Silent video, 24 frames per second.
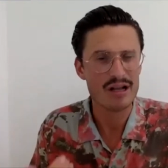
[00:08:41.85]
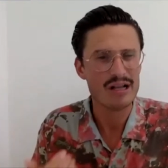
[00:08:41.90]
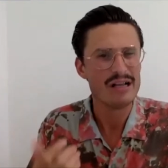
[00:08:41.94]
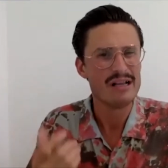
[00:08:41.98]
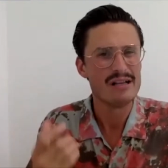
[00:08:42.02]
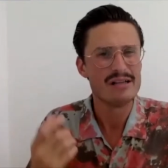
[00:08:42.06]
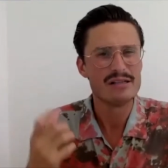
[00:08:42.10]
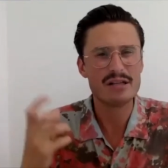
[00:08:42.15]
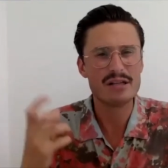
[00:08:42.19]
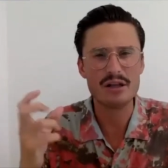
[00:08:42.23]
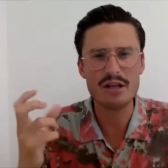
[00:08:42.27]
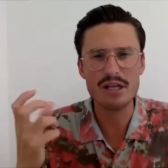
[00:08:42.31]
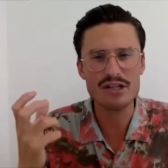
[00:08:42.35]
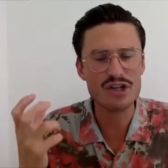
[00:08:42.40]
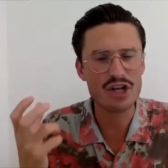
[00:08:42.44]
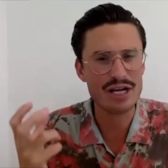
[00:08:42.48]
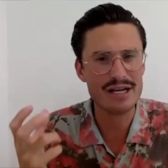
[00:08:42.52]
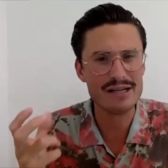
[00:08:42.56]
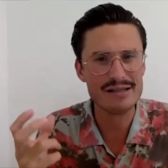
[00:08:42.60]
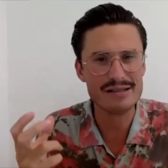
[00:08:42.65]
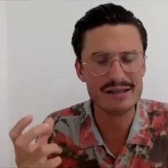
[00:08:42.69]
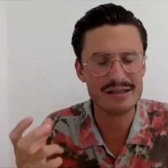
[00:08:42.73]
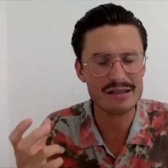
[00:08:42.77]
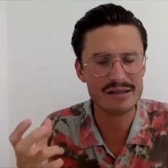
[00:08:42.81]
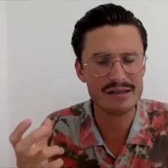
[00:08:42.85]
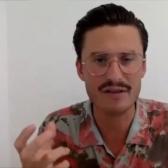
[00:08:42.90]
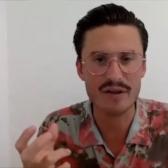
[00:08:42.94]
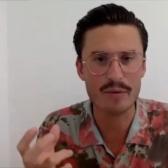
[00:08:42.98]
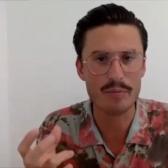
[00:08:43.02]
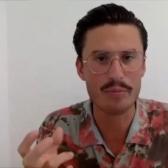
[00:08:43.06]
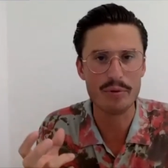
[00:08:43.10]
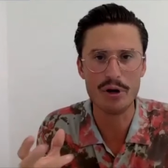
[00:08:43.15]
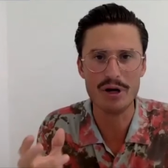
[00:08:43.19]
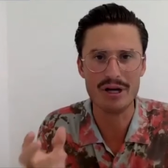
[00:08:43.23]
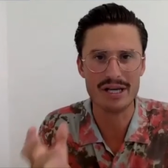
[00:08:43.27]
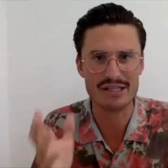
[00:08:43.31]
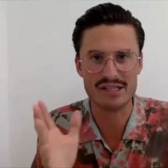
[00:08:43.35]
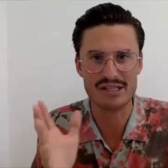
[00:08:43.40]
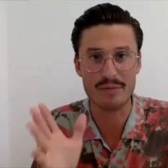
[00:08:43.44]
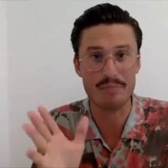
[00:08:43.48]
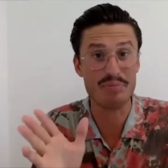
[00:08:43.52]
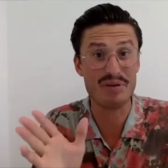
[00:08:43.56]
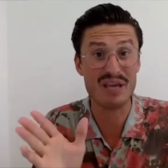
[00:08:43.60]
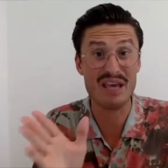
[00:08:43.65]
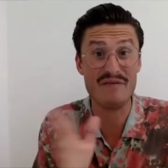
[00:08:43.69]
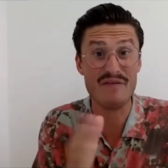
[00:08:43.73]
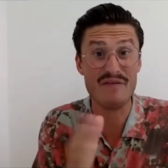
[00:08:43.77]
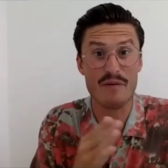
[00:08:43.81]
So the mm-hmm. genesis of the book is to
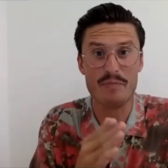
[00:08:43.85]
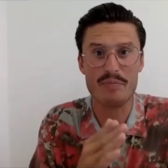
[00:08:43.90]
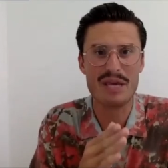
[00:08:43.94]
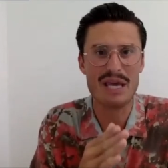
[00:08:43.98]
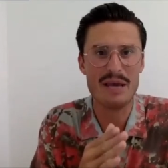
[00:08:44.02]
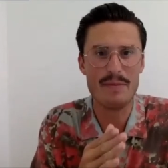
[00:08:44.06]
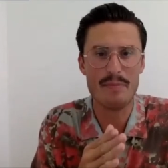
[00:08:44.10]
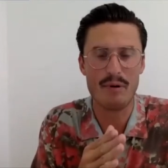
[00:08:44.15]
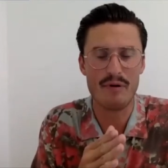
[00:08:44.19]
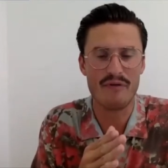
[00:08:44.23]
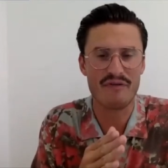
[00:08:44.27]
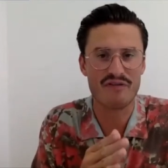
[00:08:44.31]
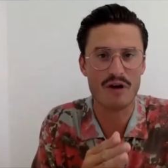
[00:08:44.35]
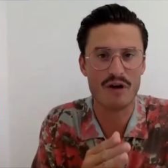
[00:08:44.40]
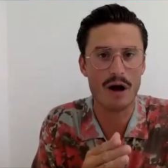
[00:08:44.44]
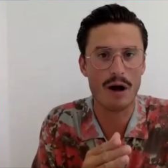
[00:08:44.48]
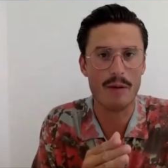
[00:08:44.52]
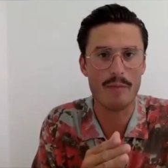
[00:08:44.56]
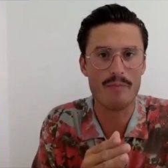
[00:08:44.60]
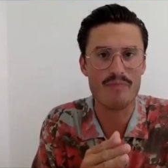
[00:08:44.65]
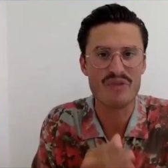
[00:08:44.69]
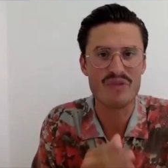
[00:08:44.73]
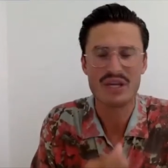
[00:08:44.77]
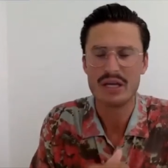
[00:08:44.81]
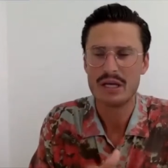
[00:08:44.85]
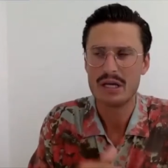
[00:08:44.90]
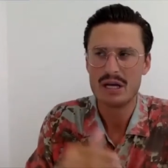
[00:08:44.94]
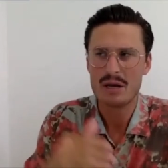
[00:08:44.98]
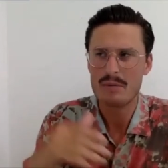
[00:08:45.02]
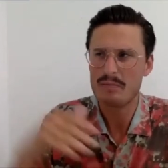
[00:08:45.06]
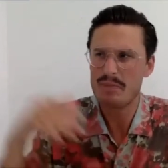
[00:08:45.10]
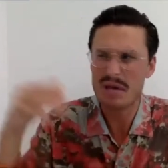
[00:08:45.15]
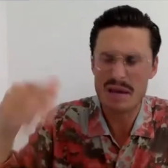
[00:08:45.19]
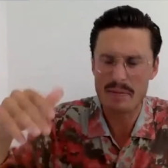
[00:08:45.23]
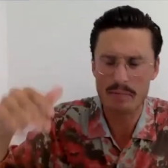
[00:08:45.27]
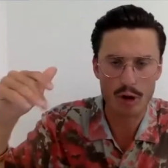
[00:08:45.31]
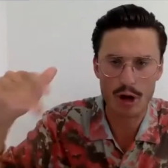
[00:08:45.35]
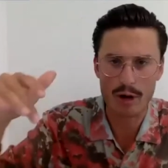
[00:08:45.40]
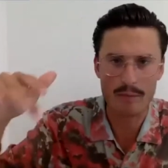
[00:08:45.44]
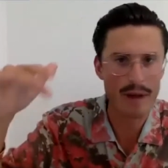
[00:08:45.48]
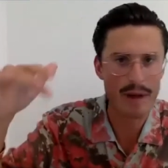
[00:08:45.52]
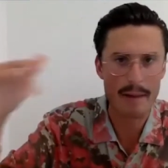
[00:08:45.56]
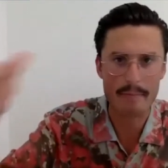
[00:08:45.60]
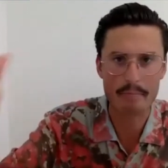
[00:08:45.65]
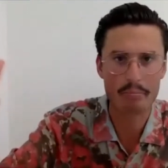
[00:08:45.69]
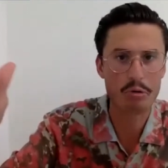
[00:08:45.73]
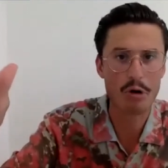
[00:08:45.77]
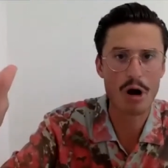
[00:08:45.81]
pivot people from people are
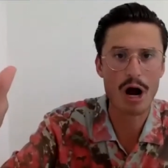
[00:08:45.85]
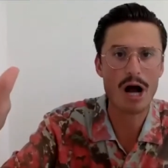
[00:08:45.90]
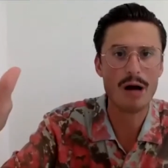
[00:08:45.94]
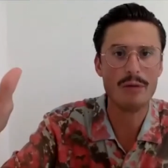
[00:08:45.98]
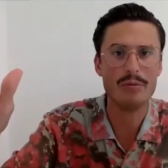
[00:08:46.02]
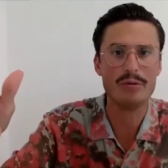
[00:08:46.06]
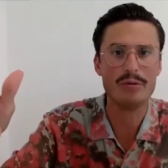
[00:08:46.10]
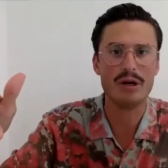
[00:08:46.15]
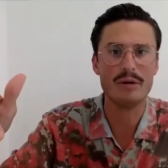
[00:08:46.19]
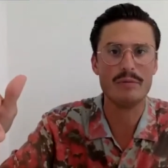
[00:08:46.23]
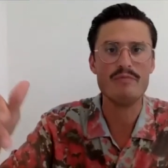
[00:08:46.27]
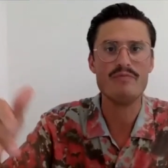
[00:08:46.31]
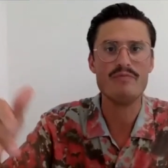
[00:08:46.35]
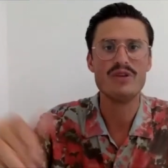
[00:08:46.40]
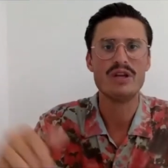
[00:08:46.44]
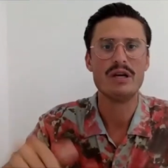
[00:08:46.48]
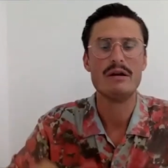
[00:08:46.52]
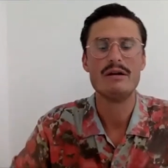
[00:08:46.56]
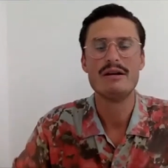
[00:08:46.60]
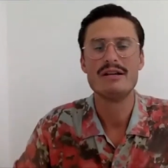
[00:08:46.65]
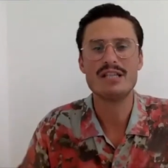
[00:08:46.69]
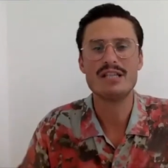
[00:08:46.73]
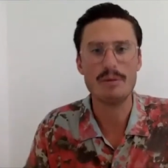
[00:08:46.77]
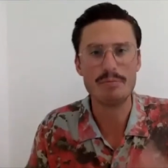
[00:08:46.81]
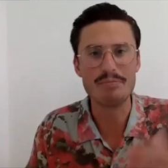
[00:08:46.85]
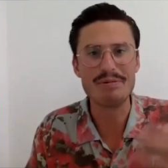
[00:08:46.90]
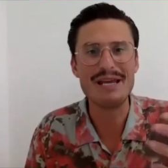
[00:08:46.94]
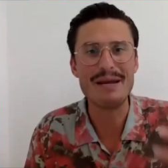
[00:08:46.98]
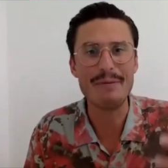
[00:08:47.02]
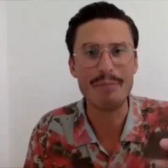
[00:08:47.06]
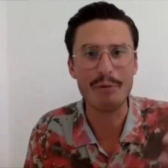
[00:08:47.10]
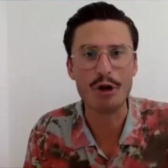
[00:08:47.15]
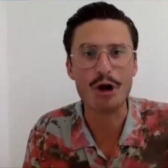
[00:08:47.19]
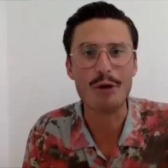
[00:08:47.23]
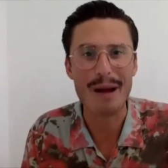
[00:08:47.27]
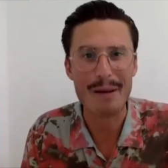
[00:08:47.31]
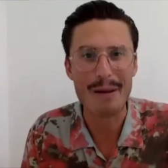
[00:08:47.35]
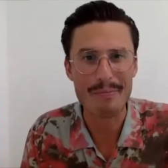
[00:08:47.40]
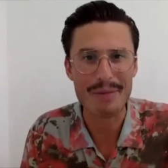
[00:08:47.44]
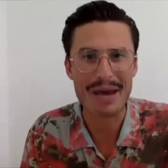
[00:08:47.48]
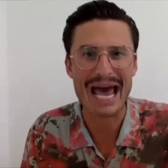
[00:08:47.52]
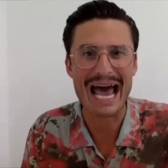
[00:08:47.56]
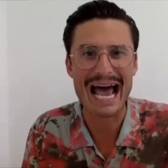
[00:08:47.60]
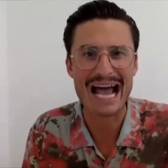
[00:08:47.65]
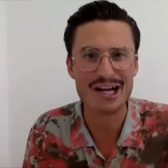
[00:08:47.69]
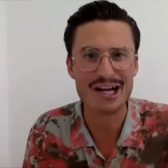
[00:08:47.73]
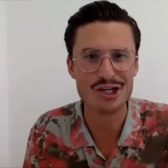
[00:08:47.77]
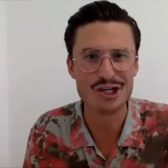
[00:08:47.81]
my problem to people are my
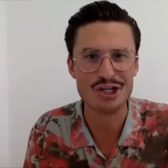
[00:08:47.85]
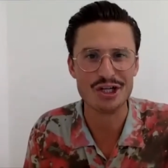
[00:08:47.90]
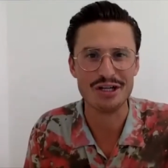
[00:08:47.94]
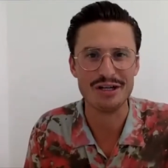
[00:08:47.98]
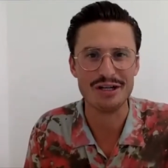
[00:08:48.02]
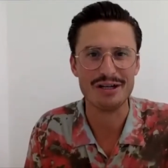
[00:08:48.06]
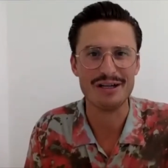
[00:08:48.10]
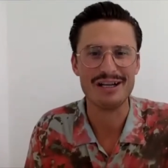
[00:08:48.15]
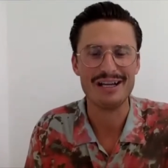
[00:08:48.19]
passion.